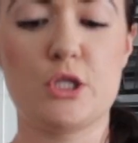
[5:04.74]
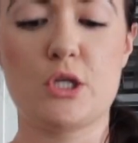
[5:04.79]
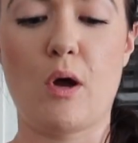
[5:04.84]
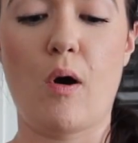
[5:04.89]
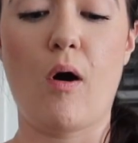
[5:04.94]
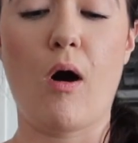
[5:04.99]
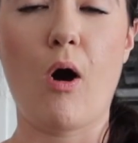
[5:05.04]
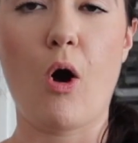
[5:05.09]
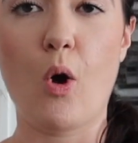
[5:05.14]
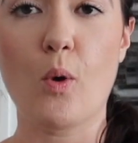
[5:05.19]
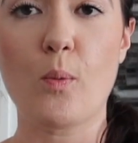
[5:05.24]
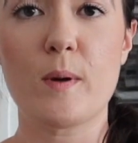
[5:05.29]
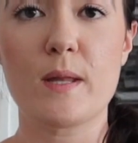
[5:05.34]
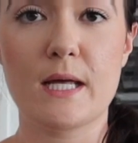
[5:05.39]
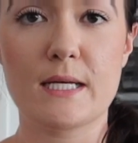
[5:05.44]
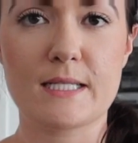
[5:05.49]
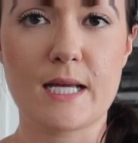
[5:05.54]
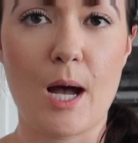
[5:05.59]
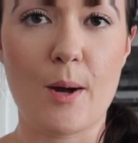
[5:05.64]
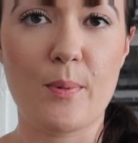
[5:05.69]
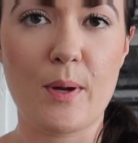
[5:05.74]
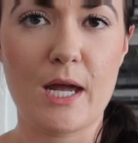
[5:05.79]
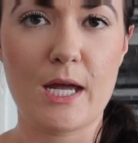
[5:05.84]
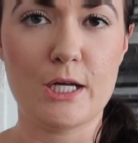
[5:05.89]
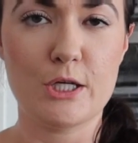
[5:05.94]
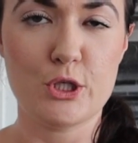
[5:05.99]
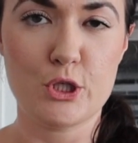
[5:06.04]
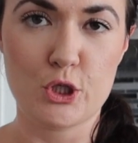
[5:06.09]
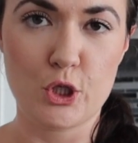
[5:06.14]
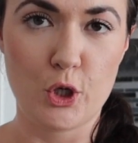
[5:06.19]
so I'll open this up
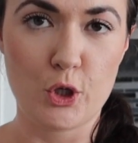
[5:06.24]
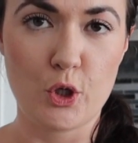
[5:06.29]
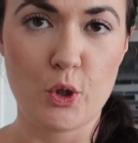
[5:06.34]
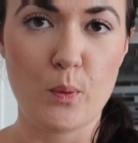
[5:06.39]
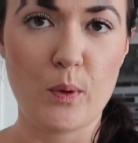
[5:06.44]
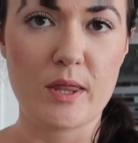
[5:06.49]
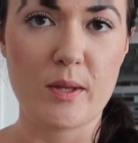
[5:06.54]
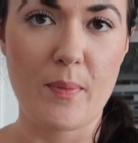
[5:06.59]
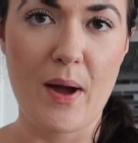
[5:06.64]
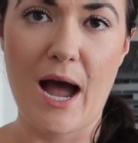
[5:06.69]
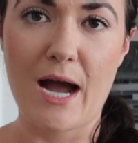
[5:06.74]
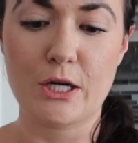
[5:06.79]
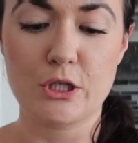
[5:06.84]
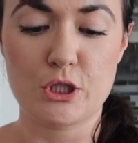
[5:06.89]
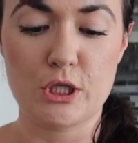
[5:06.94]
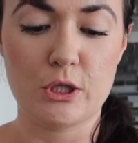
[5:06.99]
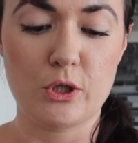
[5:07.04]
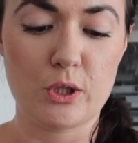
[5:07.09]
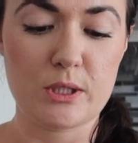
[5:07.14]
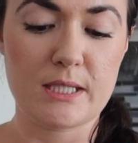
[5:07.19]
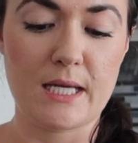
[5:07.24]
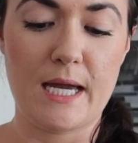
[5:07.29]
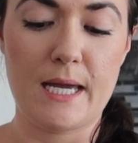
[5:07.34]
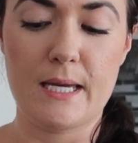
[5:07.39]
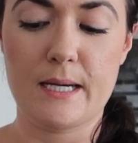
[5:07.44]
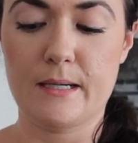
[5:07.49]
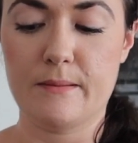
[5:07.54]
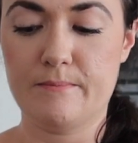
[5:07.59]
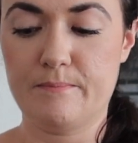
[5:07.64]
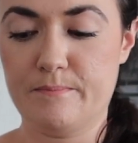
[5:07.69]
and show you what the packaging looks like.
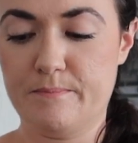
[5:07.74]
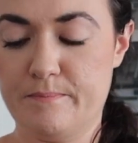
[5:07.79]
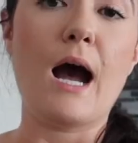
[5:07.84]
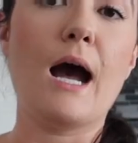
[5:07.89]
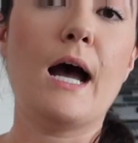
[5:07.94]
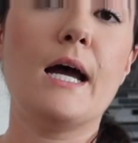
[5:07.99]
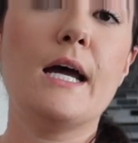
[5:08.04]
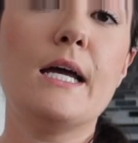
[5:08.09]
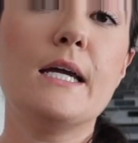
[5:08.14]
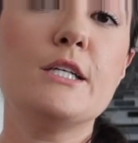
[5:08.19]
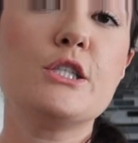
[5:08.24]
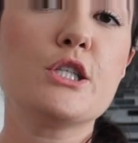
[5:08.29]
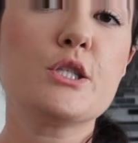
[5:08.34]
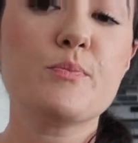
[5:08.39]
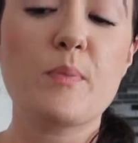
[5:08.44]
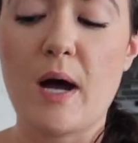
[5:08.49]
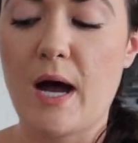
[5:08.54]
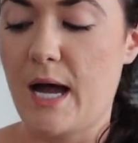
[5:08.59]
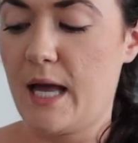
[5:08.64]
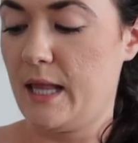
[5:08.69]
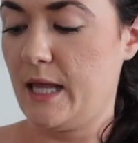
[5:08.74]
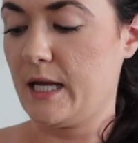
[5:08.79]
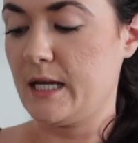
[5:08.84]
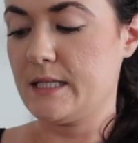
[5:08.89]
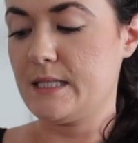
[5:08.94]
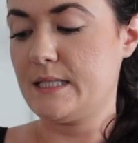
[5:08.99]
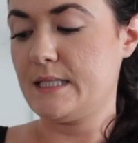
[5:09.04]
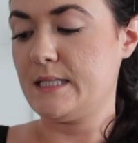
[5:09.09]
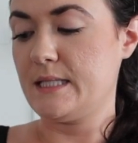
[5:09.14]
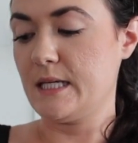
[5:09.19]
I just buy
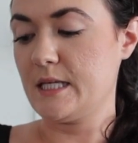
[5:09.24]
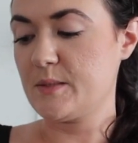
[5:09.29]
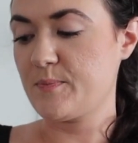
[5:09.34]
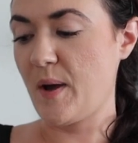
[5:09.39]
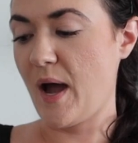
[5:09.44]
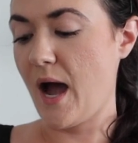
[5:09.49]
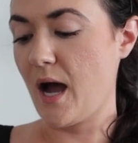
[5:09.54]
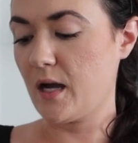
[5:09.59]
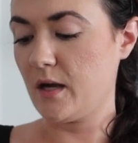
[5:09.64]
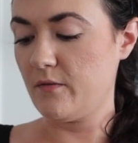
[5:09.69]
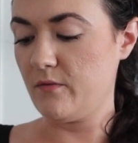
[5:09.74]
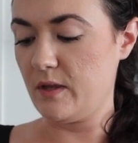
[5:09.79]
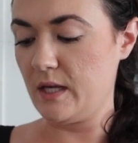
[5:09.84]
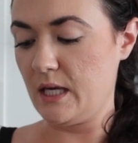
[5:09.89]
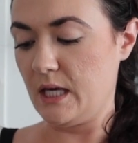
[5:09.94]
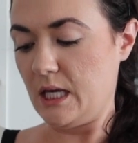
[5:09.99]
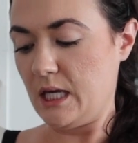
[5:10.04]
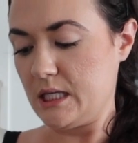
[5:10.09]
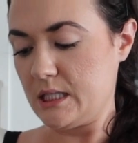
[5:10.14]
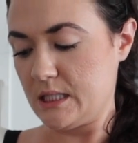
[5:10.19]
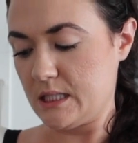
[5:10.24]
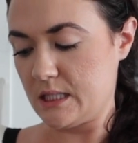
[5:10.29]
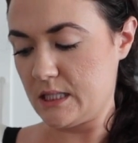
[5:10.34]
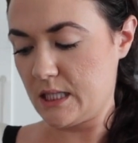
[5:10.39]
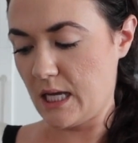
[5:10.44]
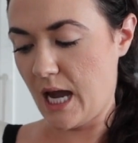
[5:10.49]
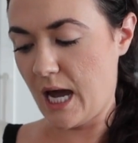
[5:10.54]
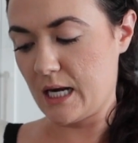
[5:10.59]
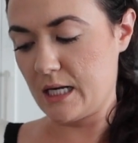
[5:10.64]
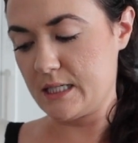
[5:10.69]
like a six pack of
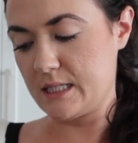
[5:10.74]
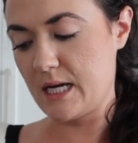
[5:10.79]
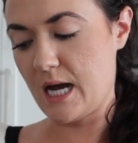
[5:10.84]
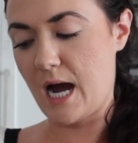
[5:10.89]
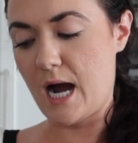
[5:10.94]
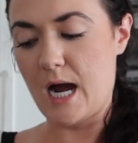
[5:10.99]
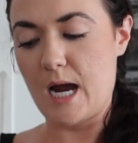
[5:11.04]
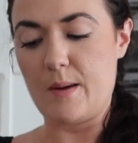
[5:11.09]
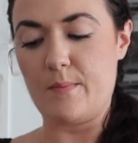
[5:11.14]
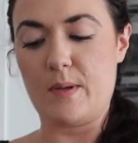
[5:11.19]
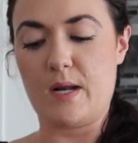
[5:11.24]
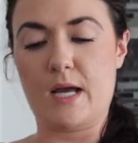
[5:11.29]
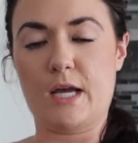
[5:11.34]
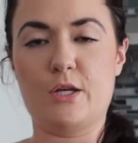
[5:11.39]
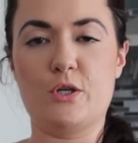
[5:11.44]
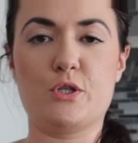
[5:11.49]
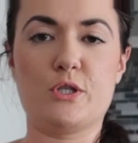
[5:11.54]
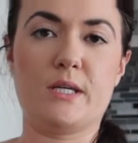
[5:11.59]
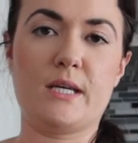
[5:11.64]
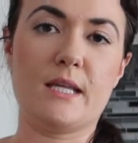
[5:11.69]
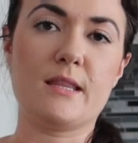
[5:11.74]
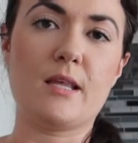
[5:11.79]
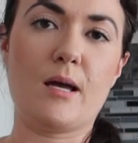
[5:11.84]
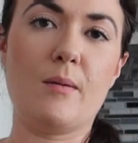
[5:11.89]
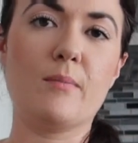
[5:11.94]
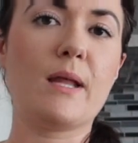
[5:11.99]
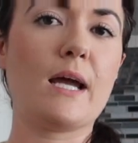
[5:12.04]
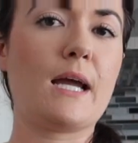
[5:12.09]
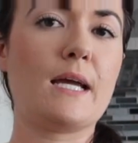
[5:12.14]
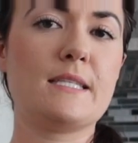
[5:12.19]
these at a time, and I usually get
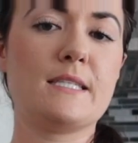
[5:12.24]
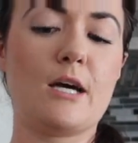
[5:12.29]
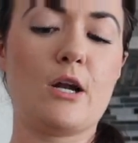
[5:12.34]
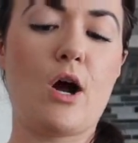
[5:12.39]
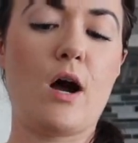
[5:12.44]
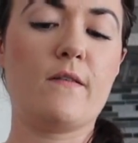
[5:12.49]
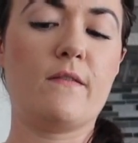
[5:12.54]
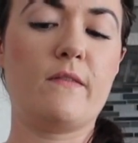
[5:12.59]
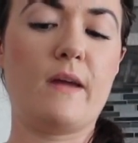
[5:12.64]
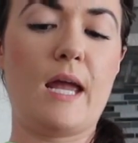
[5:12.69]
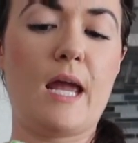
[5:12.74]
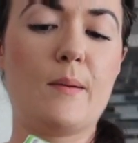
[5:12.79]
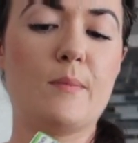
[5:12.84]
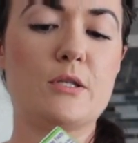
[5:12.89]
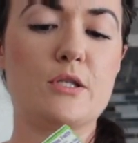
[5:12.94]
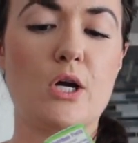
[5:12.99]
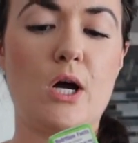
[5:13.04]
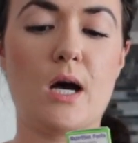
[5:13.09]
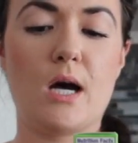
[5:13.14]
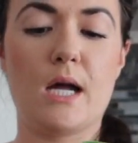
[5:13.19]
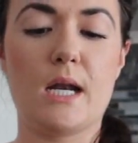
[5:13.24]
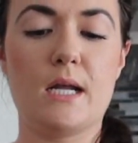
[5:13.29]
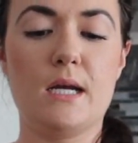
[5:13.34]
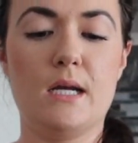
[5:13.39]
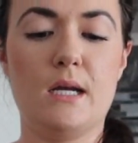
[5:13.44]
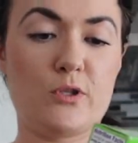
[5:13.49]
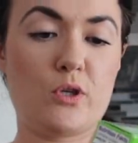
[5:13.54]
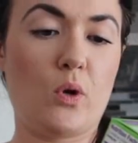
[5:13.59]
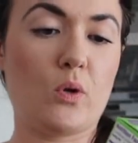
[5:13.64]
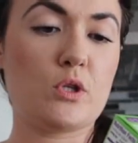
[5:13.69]
them, like I said, off Amazon.
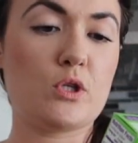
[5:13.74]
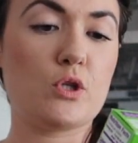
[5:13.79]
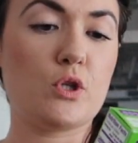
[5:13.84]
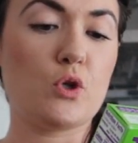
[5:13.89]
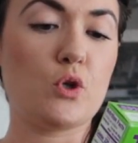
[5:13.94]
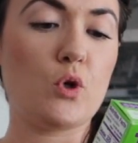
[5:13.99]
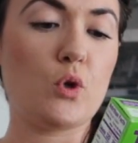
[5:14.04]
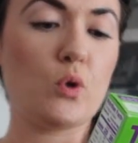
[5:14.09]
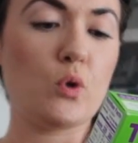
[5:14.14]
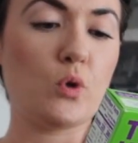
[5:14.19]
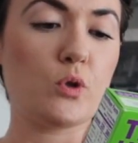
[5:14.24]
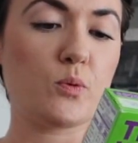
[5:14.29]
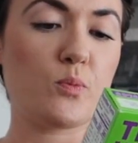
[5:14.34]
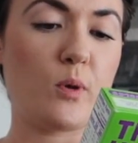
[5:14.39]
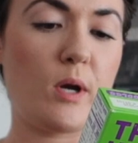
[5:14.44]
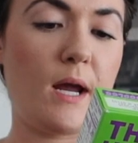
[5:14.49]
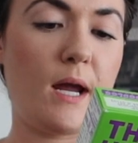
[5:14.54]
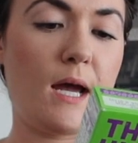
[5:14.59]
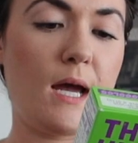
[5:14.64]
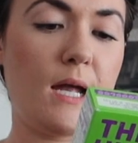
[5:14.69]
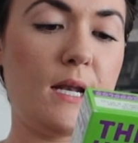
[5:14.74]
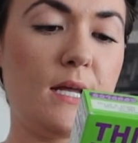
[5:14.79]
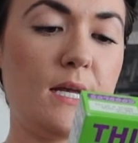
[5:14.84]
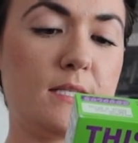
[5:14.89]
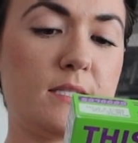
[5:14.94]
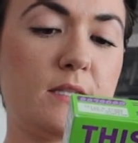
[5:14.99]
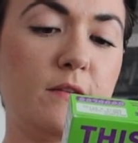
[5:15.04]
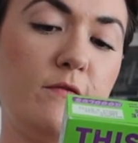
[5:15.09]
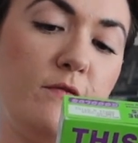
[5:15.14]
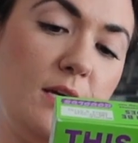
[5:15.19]
So it's the Goodles brand.
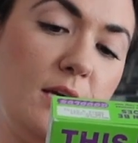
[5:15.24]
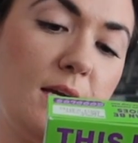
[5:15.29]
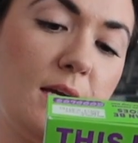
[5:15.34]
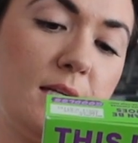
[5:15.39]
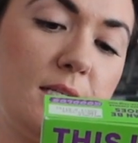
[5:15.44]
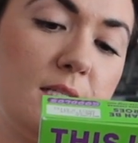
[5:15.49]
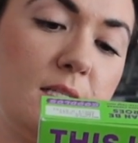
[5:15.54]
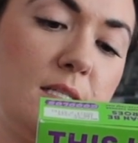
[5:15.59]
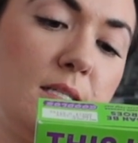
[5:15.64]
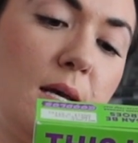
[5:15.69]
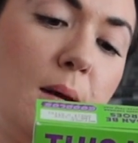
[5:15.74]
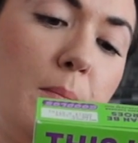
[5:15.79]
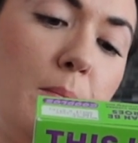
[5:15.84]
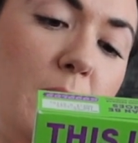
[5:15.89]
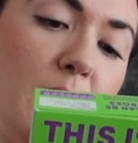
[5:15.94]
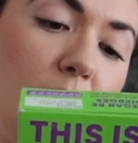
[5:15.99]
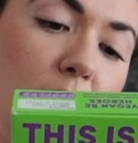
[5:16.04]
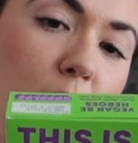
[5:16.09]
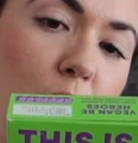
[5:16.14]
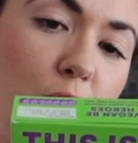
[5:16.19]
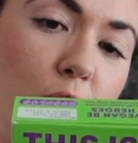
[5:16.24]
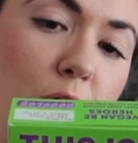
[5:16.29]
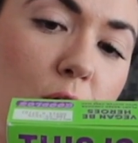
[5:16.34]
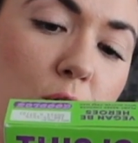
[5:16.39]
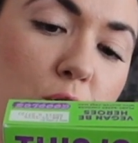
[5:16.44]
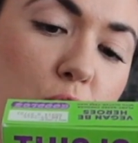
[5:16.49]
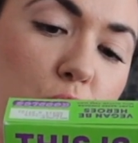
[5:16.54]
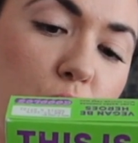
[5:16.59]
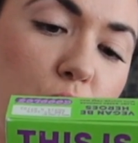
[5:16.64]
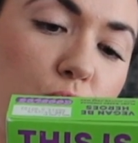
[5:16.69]
It's the vegan, Be
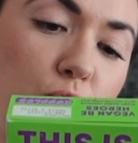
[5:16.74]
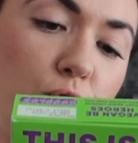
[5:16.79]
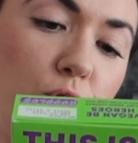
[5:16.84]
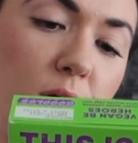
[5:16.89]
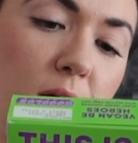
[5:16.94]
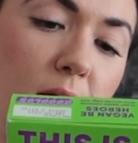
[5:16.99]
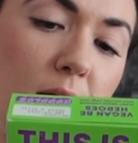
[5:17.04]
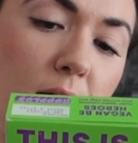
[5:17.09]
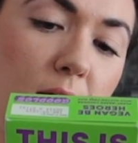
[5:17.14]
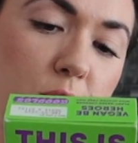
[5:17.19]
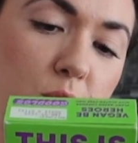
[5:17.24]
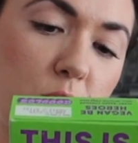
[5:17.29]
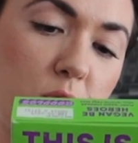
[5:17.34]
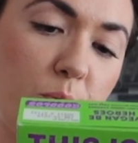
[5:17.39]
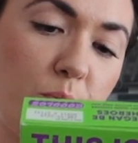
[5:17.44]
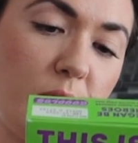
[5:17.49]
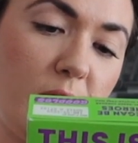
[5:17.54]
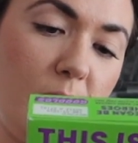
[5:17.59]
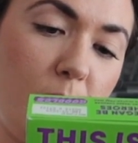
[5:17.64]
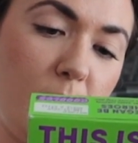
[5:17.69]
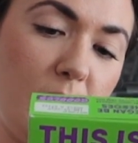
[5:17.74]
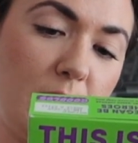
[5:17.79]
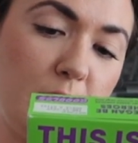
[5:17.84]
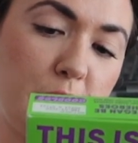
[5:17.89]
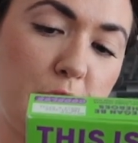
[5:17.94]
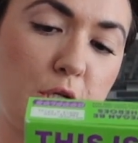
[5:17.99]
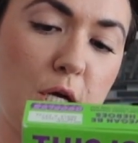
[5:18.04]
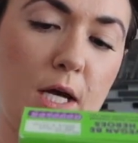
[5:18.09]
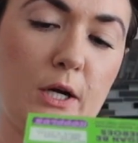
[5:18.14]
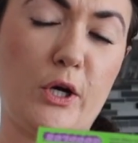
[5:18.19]
Hero, it's gluten-free. So it's
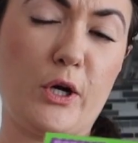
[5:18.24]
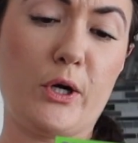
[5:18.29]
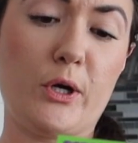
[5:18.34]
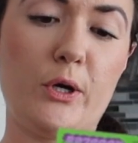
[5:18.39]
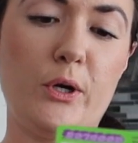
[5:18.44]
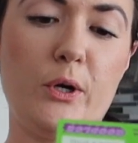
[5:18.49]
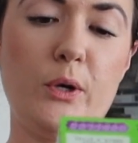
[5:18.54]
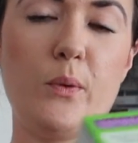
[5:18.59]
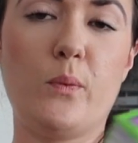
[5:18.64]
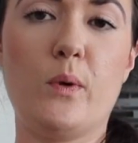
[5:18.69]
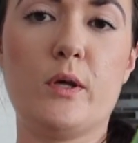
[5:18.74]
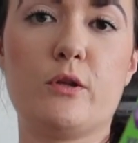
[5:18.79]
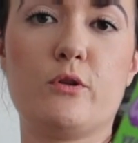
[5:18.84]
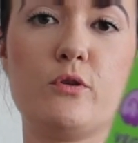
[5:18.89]
plant-based cheddar, the